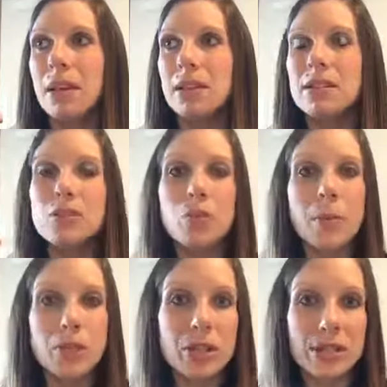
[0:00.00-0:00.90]

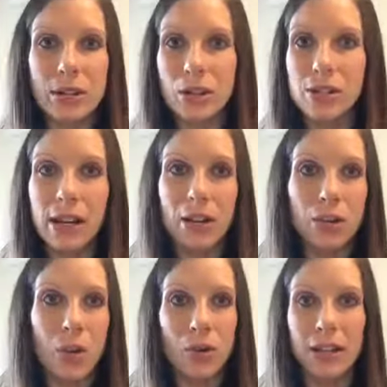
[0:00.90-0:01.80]
disruptions in our
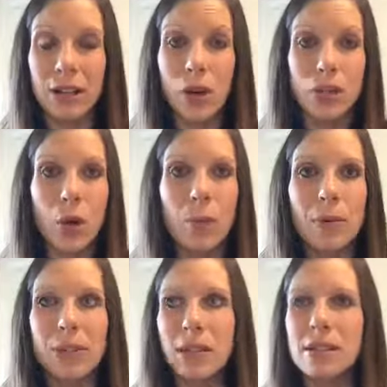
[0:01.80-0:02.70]
serotonin and our
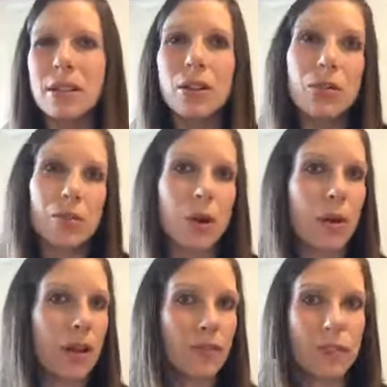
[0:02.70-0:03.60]
dopamine. It's going to throw
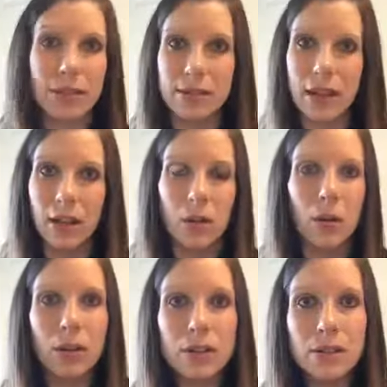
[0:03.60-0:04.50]
off things like
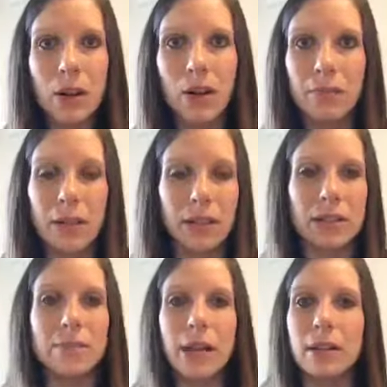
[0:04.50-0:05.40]
cortisol and
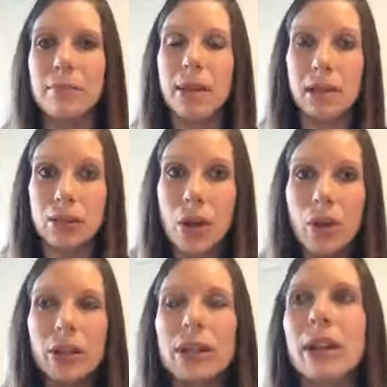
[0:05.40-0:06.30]

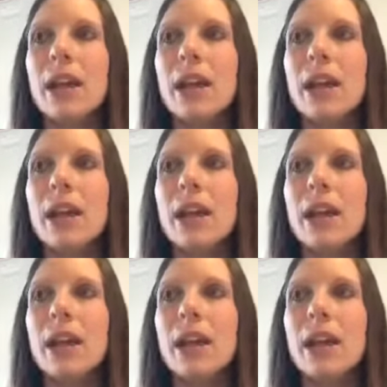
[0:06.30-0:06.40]
melatonin.